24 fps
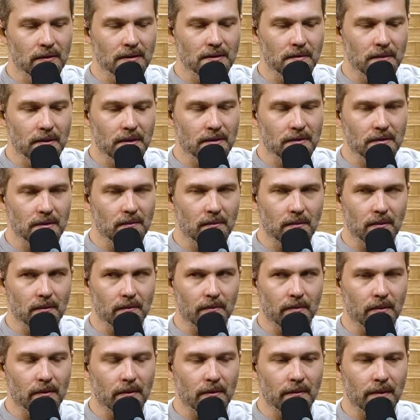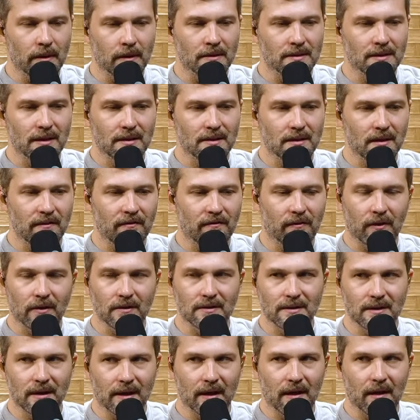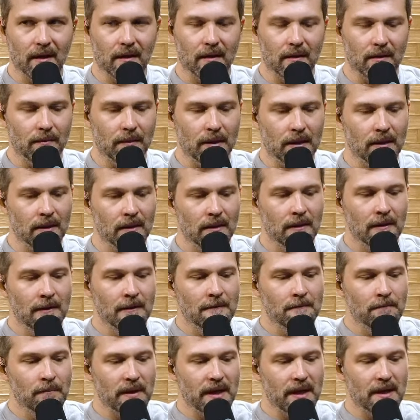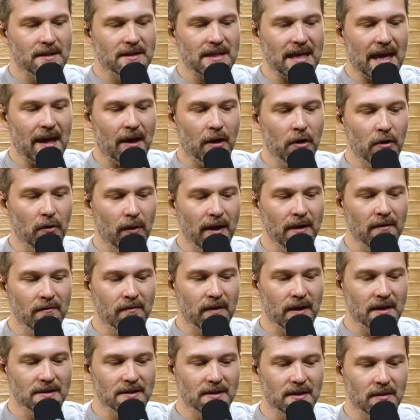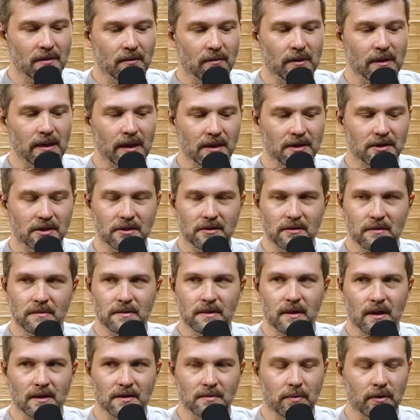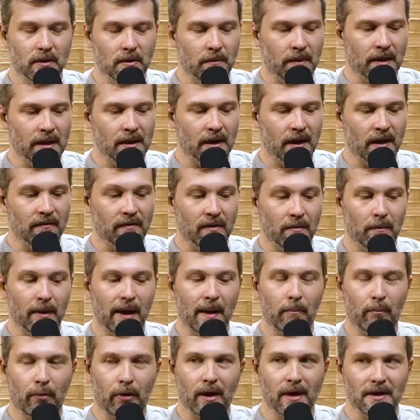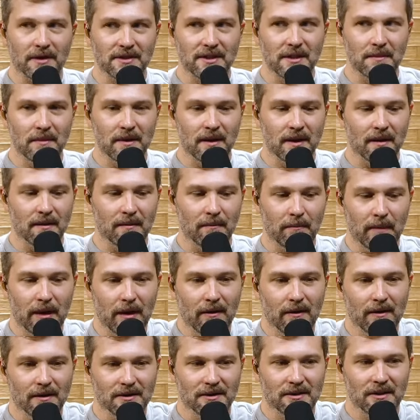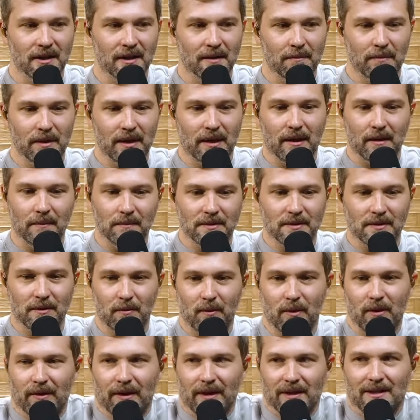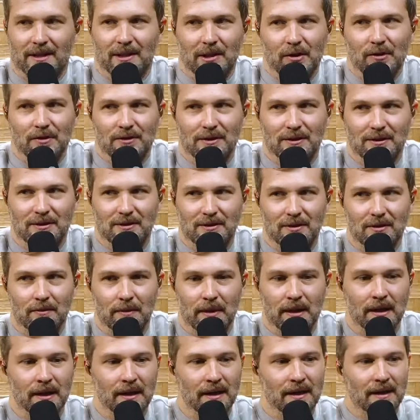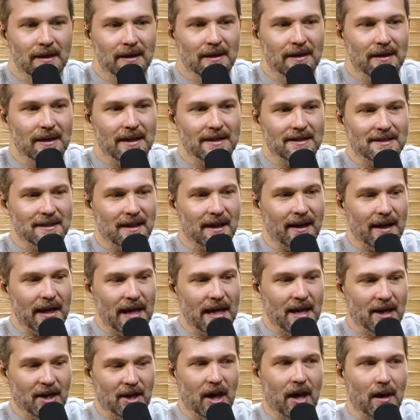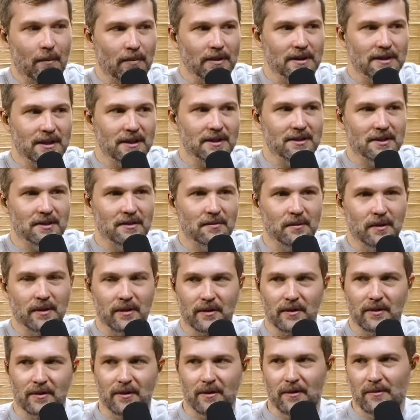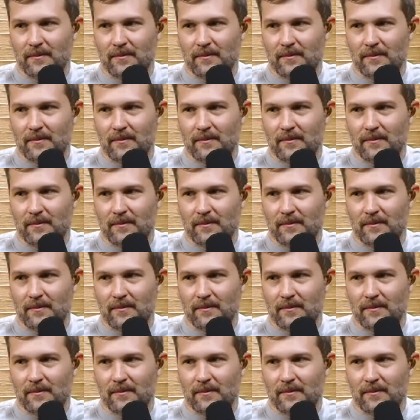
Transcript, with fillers: is ministry more important than marriage. That's a false dichotomy it's how do I invest in the relationships God's put in my life? And by proximity, marriage becomes the one that's closest yes, to me. Yeah, yeah. It's not in competition with the